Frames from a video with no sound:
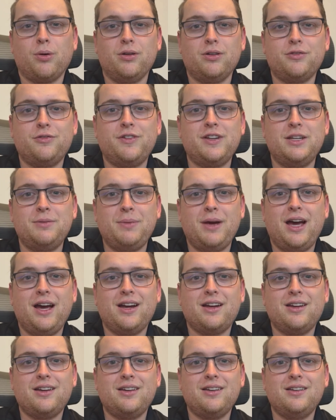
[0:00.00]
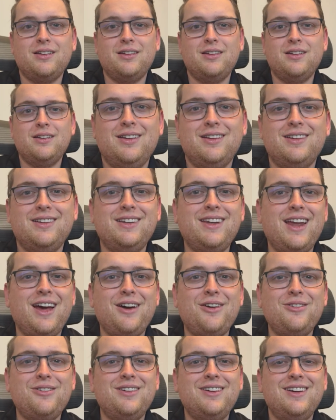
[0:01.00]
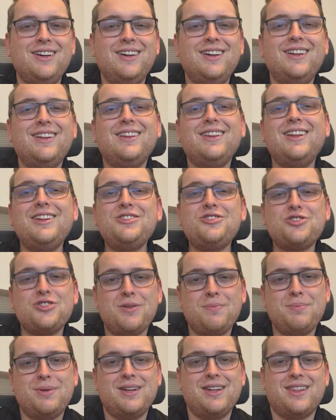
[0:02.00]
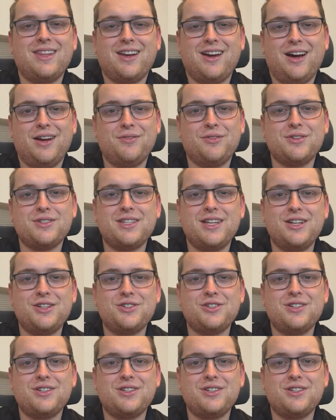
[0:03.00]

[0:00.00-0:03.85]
feedback. Now, let's jump into the conversation.